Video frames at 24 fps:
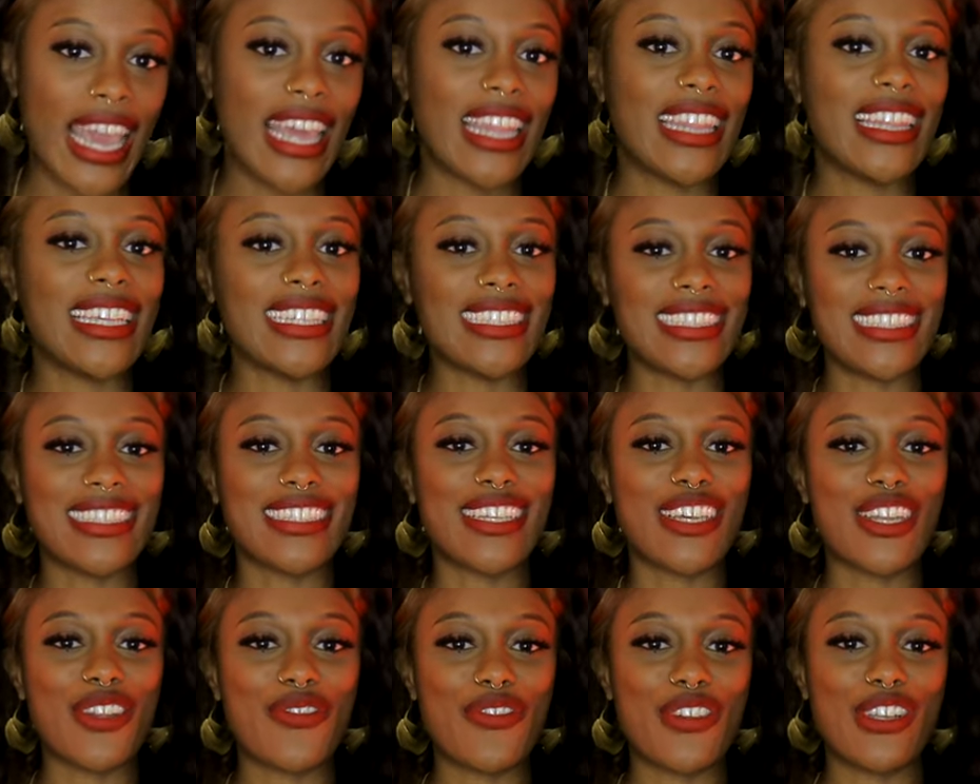this is
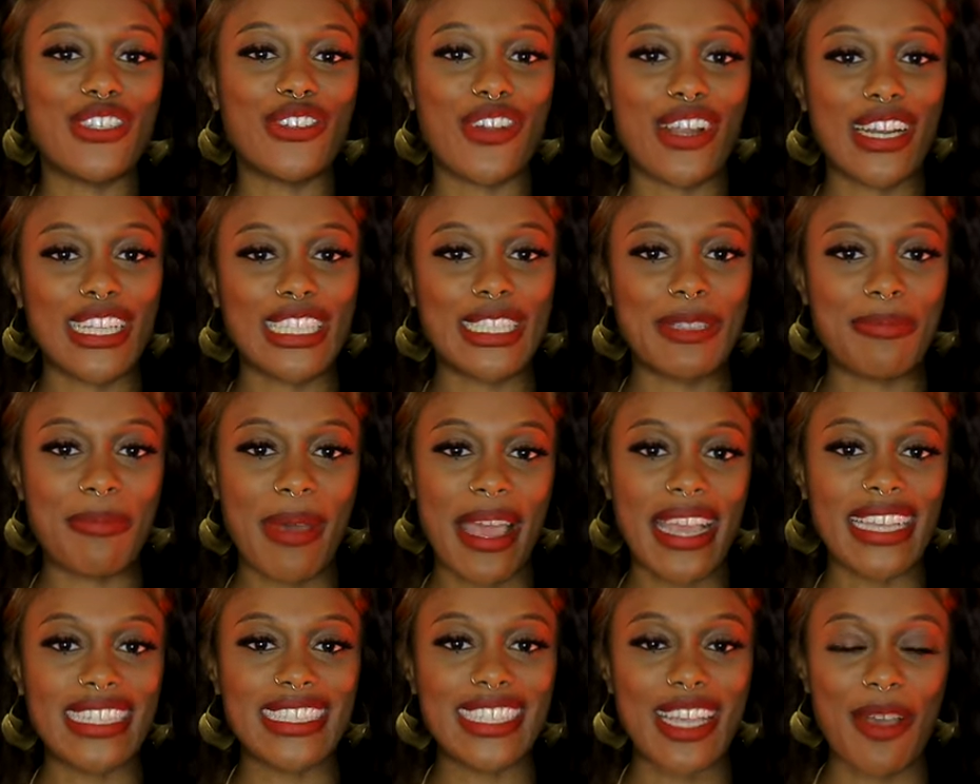good if you're trying to
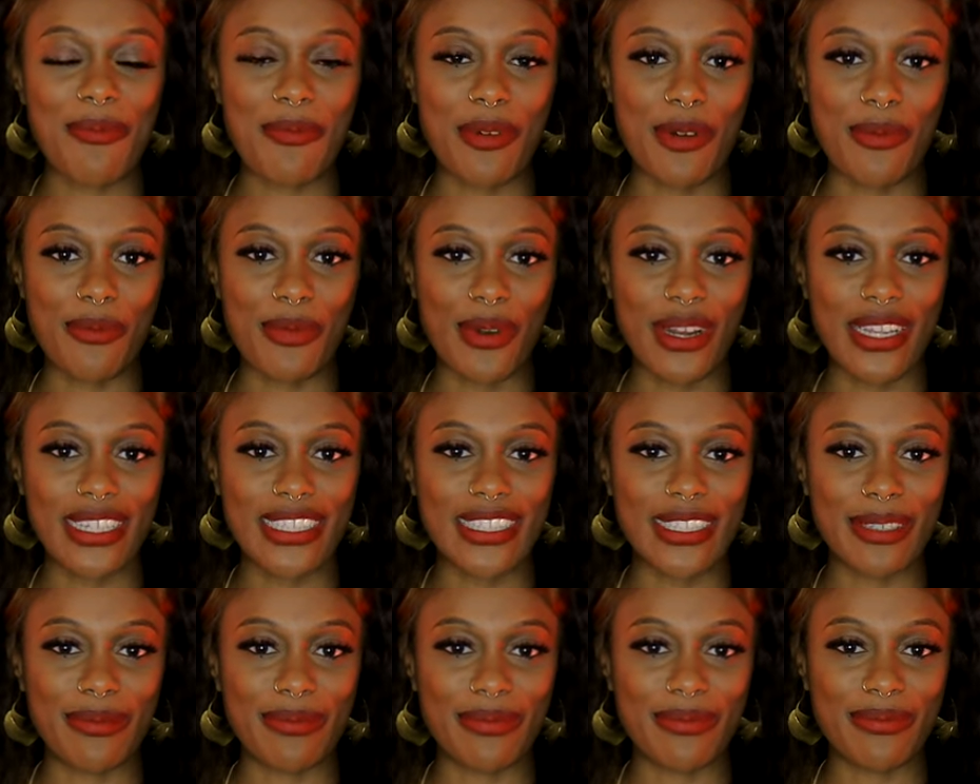spice up or bring
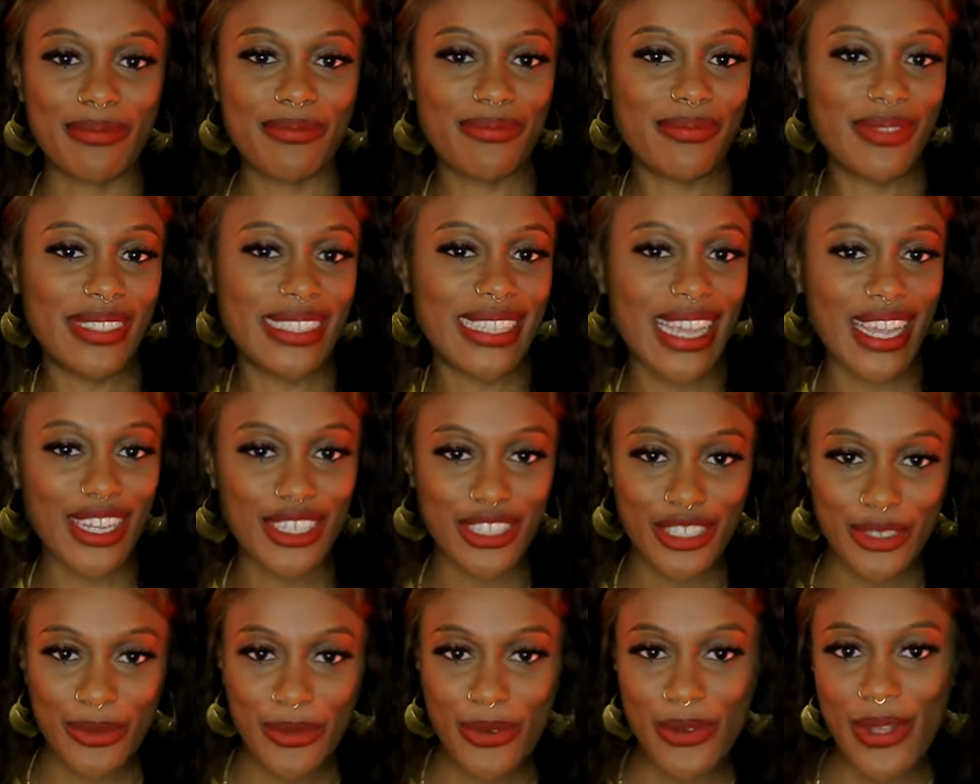some
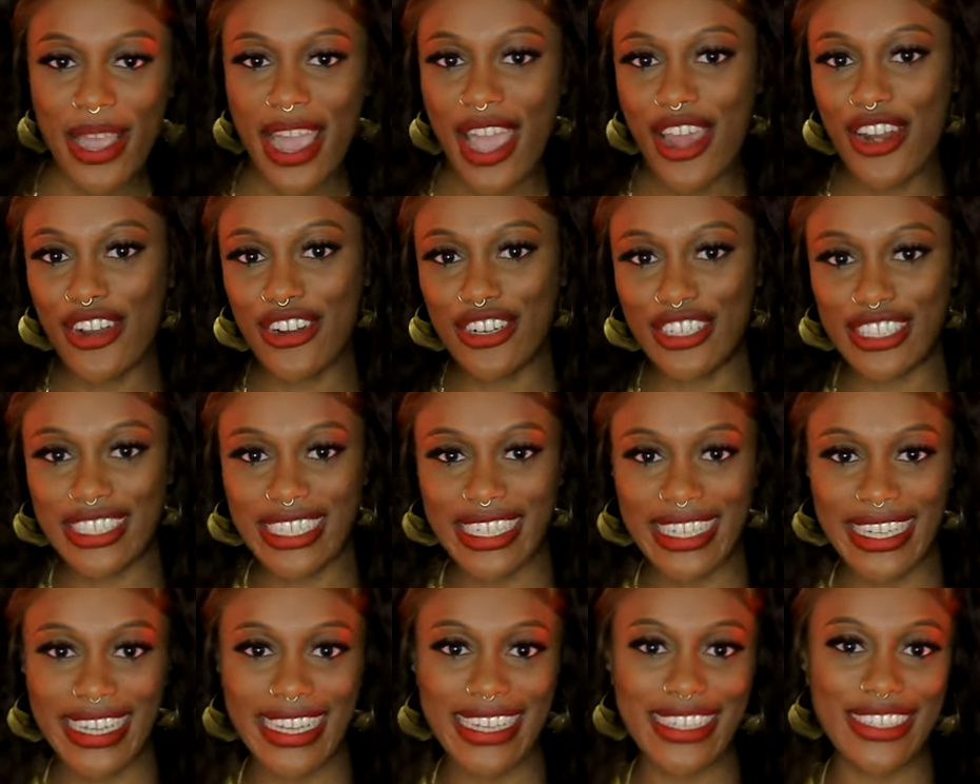sexual
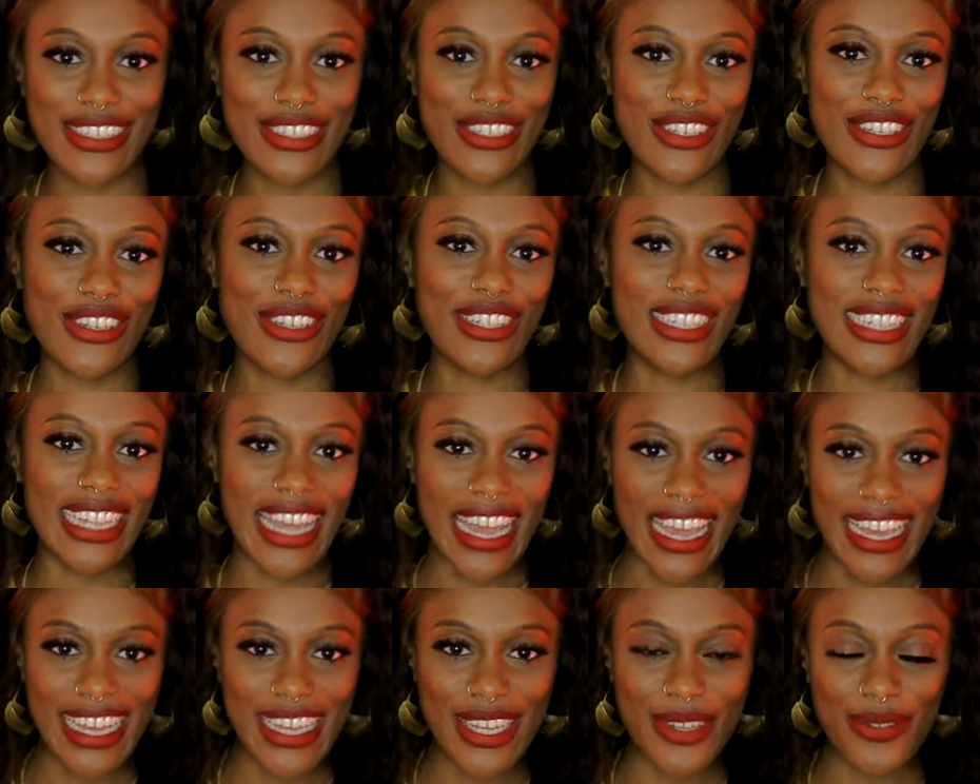energy into your
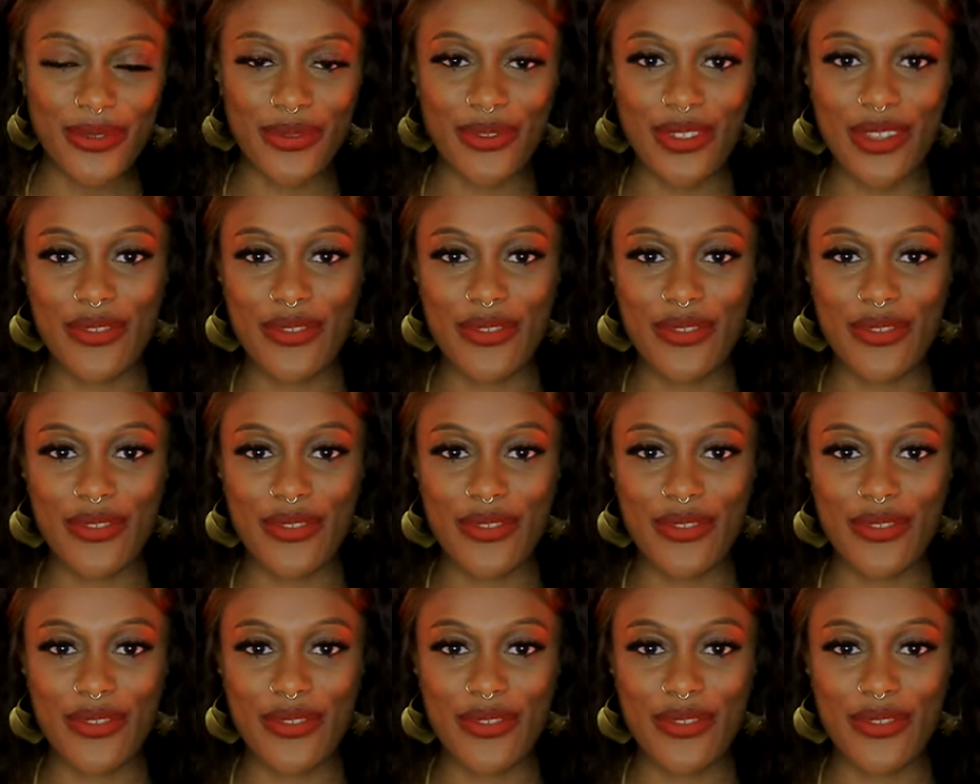life,